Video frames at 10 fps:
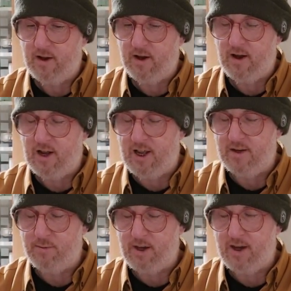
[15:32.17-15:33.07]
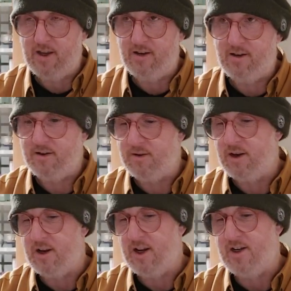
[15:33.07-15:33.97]
I'll end up
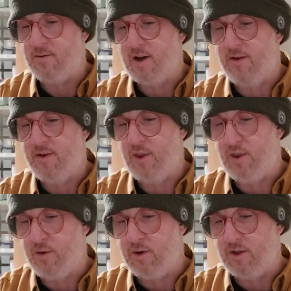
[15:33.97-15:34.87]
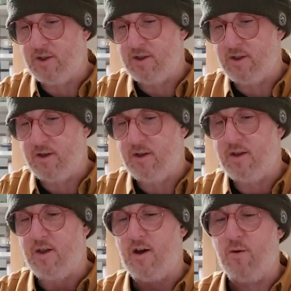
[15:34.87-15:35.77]
having thoughts
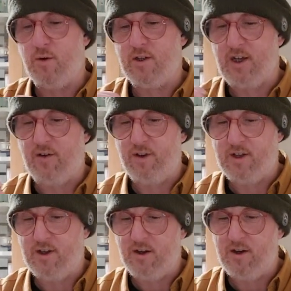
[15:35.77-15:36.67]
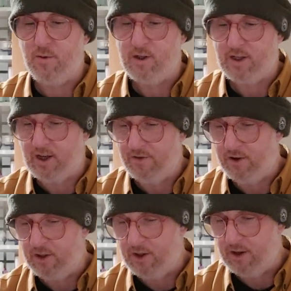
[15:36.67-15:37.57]
that I want to give it to her. I want to give
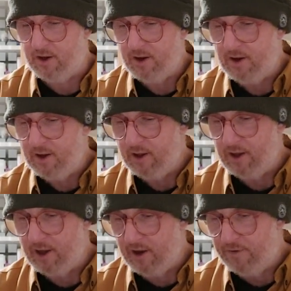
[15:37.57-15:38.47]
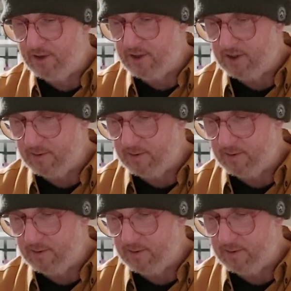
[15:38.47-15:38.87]
her the gifts.